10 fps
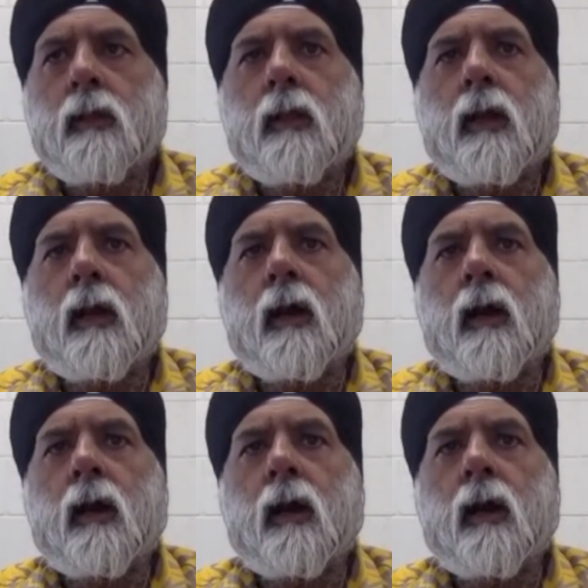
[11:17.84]

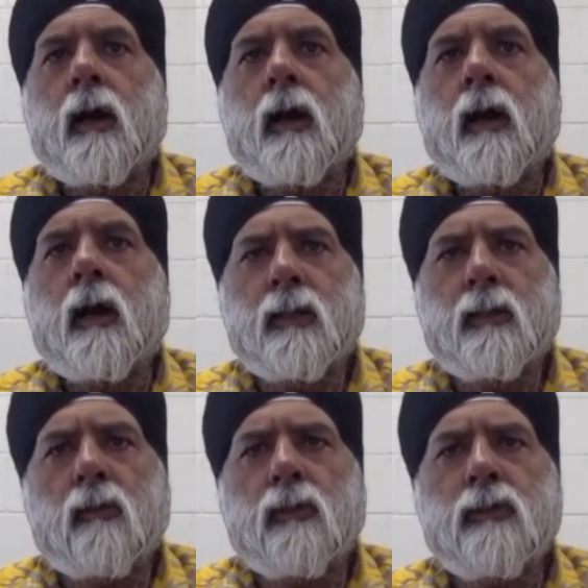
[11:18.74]
And assume
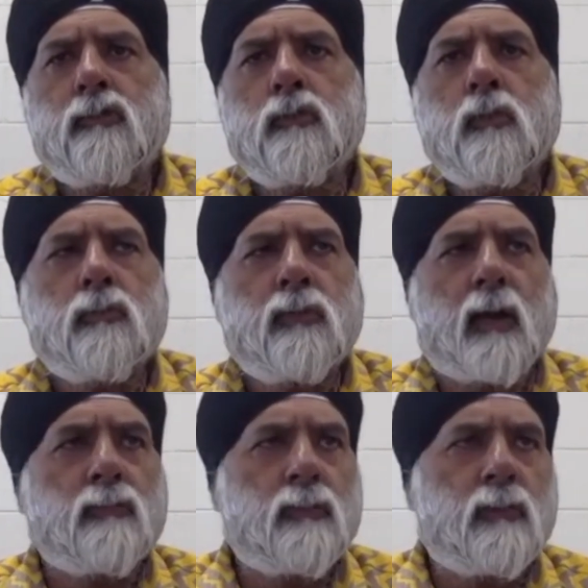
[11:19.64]
that only
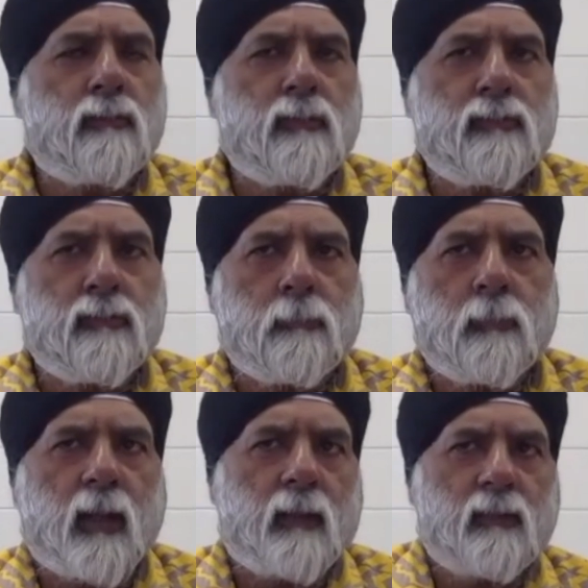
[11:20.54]
2,000 universities
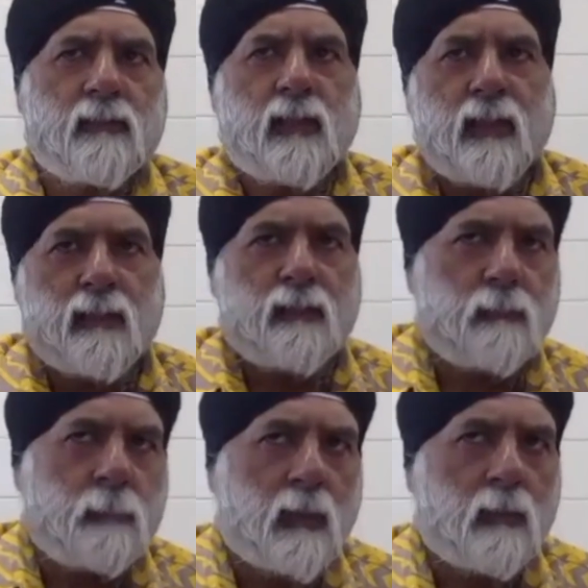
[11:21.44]
applied, because I think
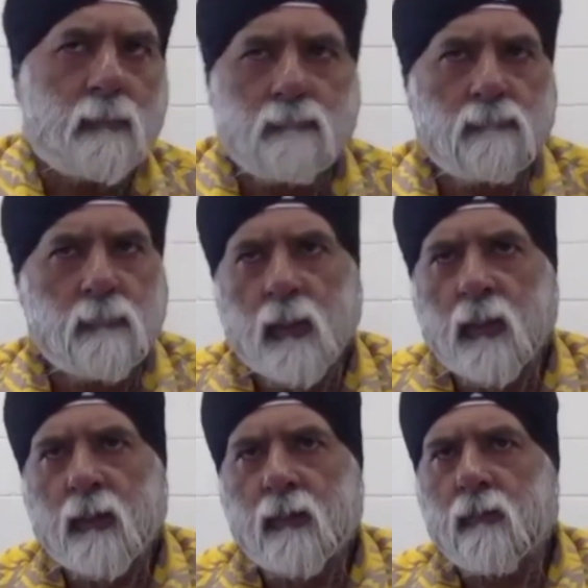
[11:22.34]
there's about
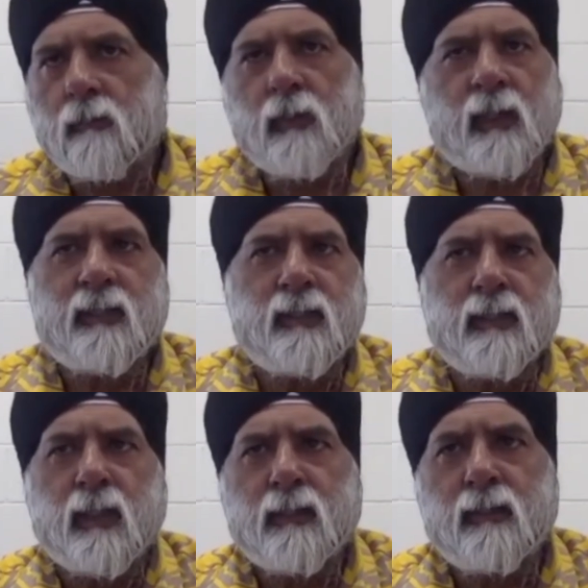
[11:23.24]

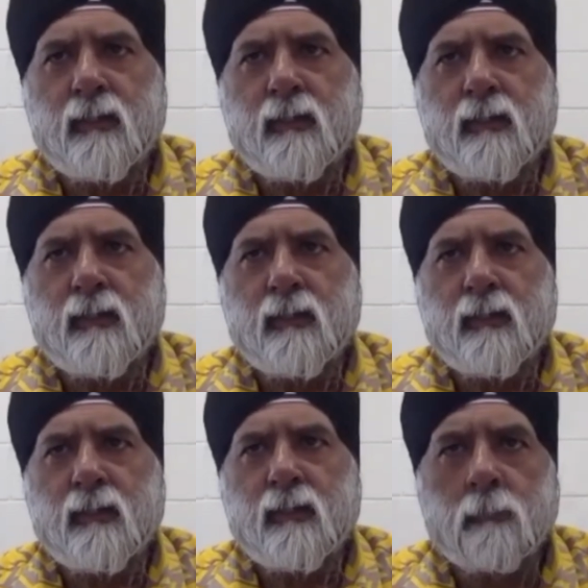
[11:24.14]
1,900
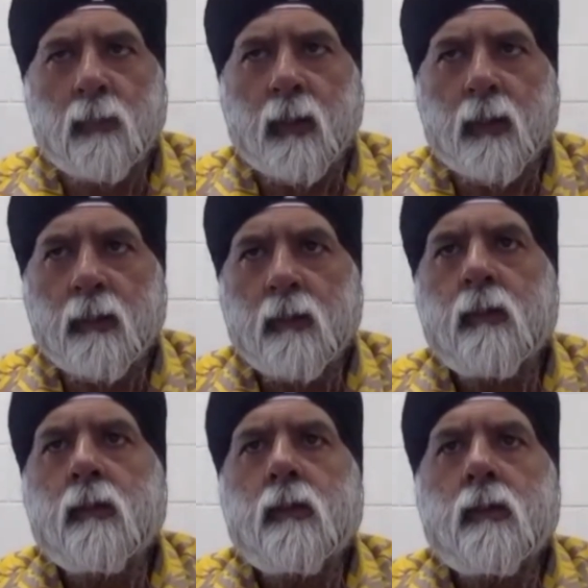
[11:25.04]
actually that applied.
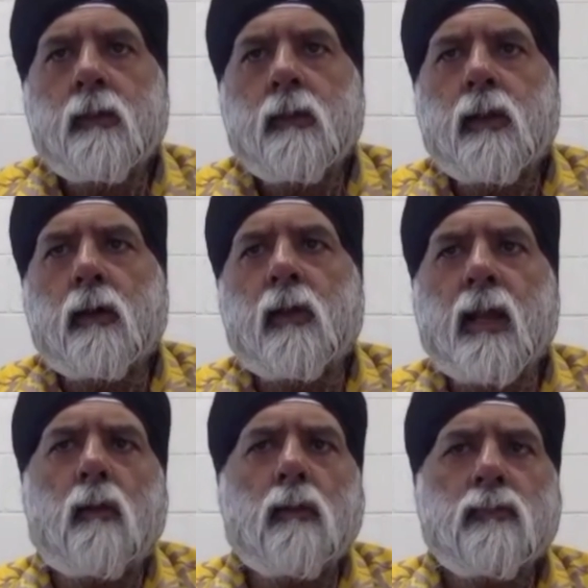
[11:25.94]
Now,
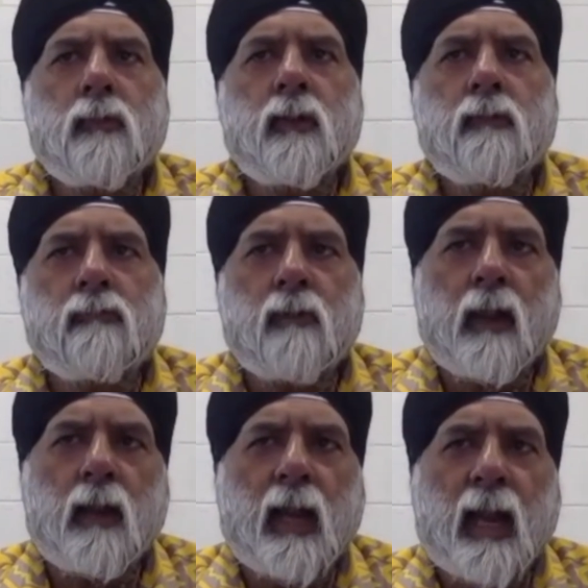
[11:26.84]
can Oxford
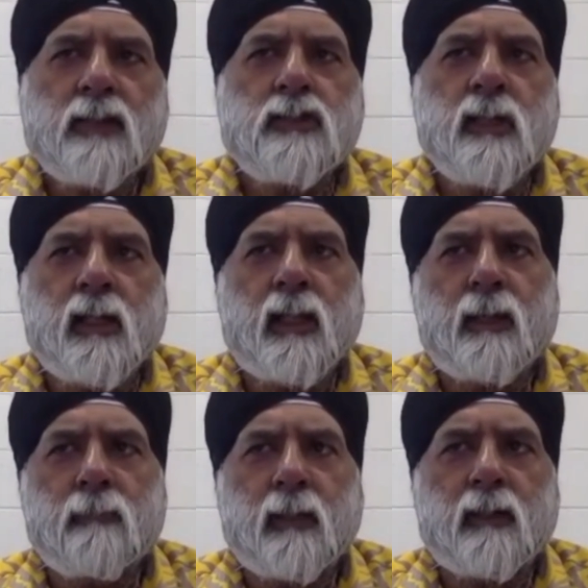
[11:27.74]
actually
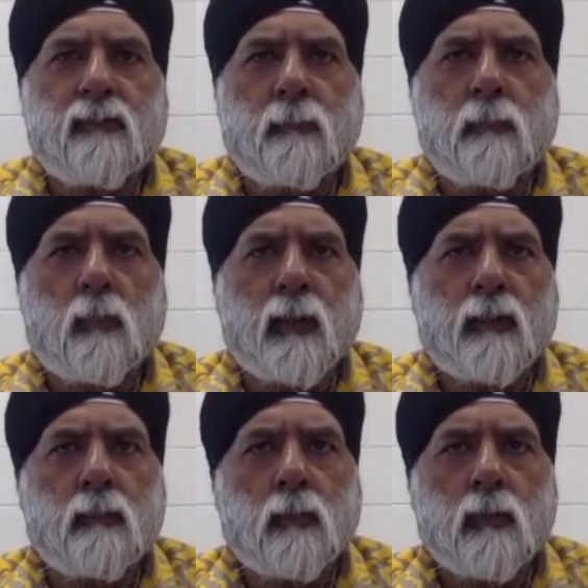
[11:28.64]
claim that it's #1
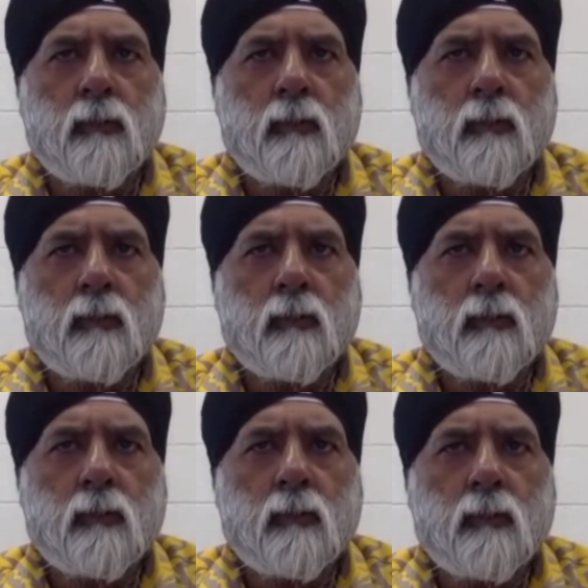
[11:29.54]
in the world?
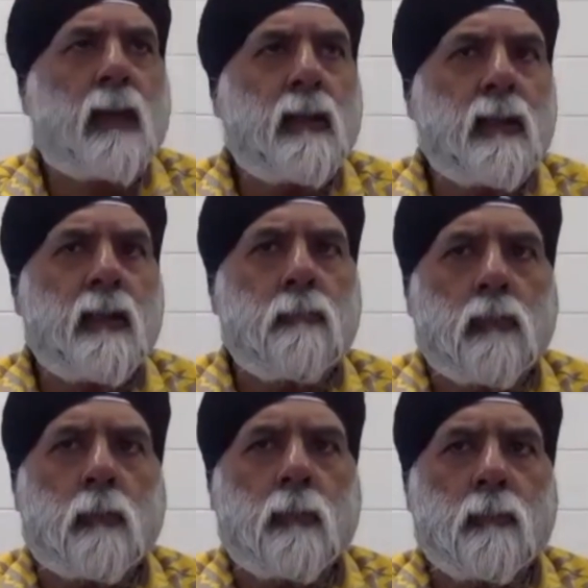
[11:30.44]
Mathematically,
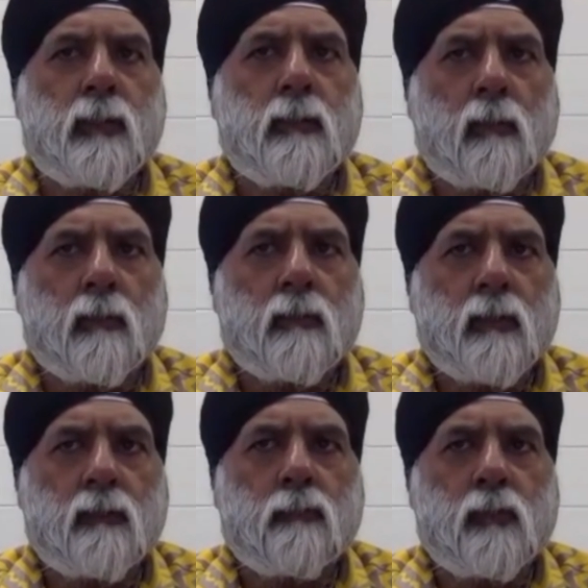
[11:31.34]
probably not.
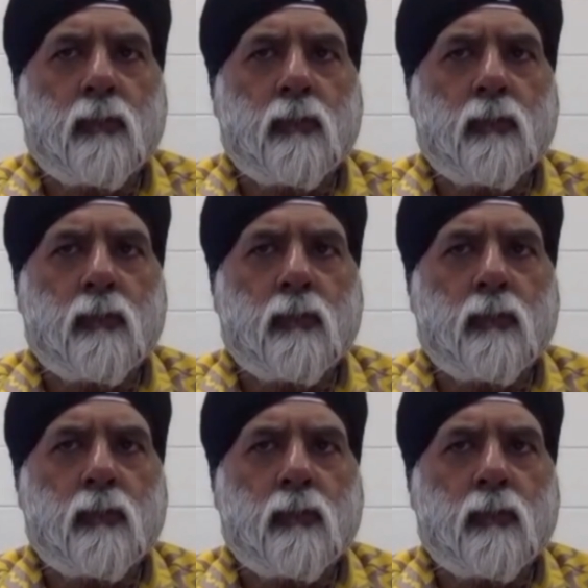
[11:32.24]
If we
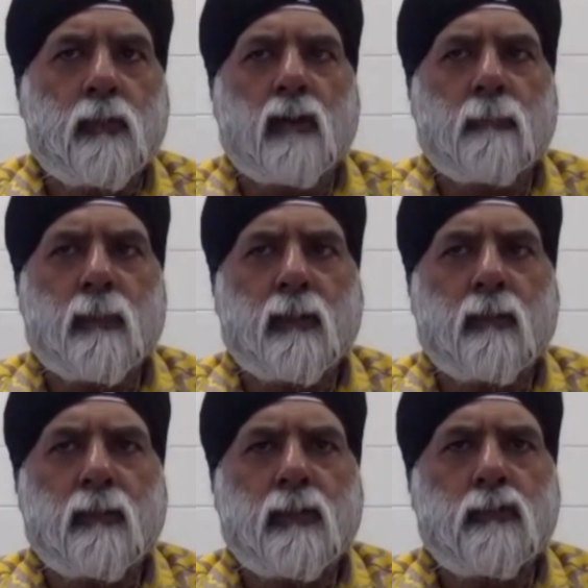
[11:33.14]
strictly take the
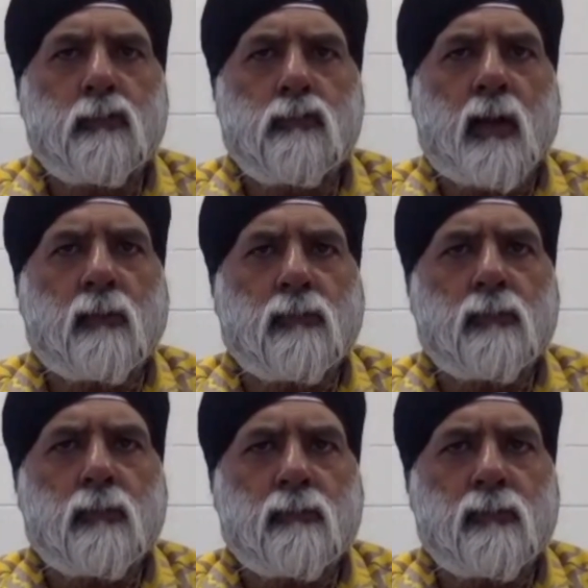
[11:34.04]
argument that only
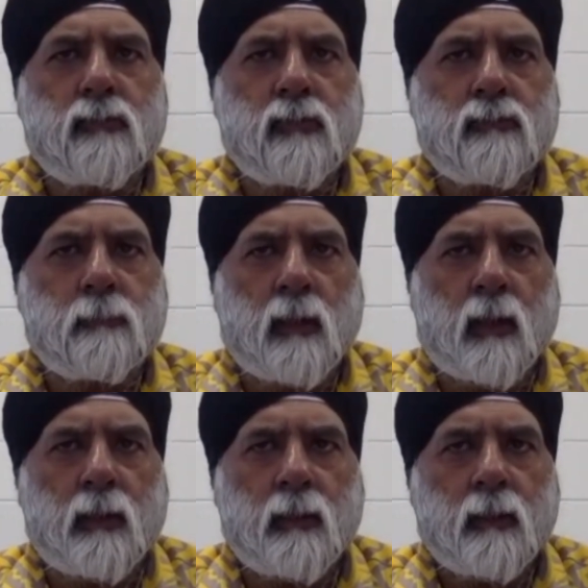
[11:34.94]
2,000 universities
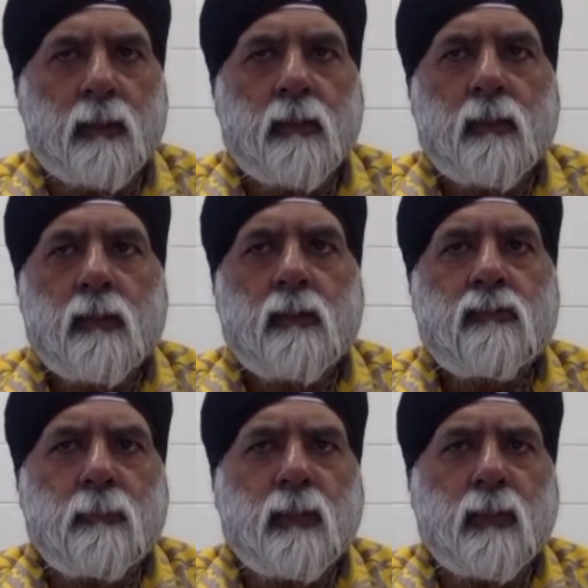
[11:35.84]
apply.
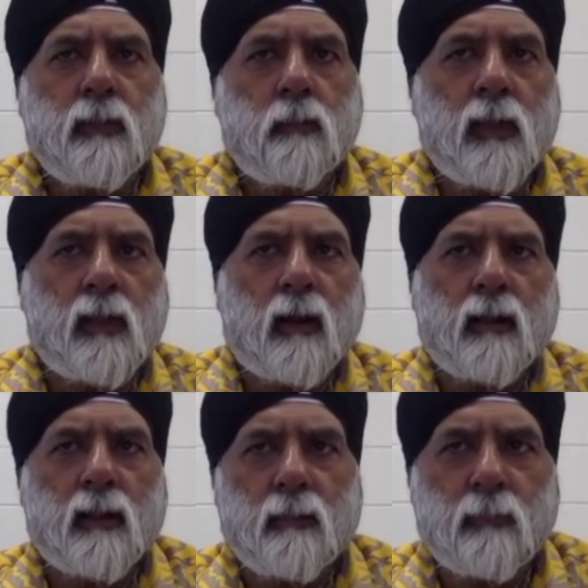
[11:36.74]
Similarly, we
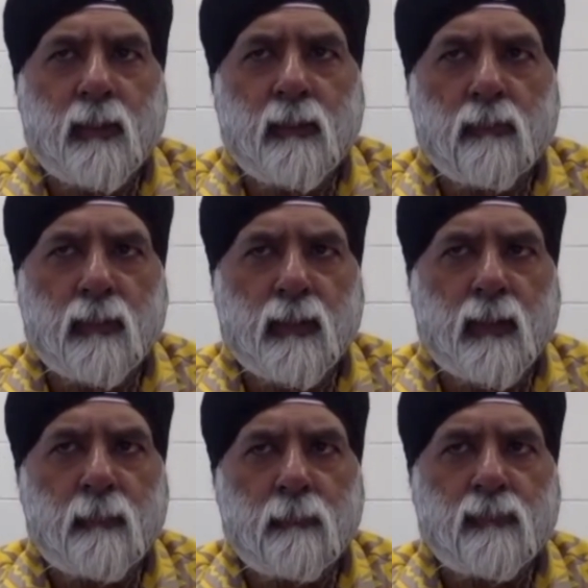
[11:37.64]
can't claim that it's only
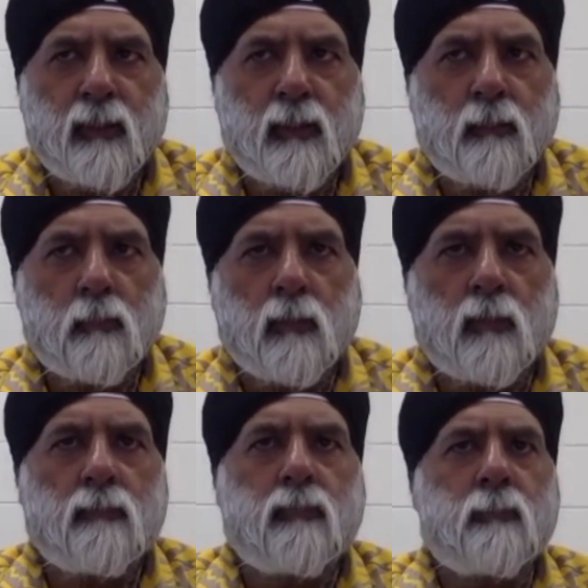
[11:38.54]
10% in the
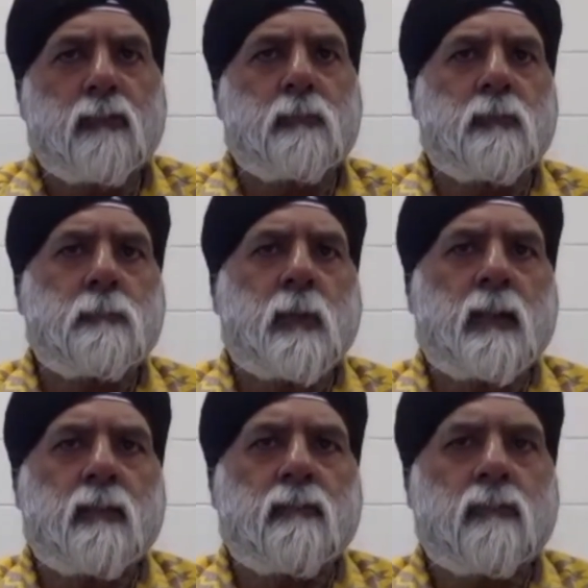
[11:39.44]
world from this perspective.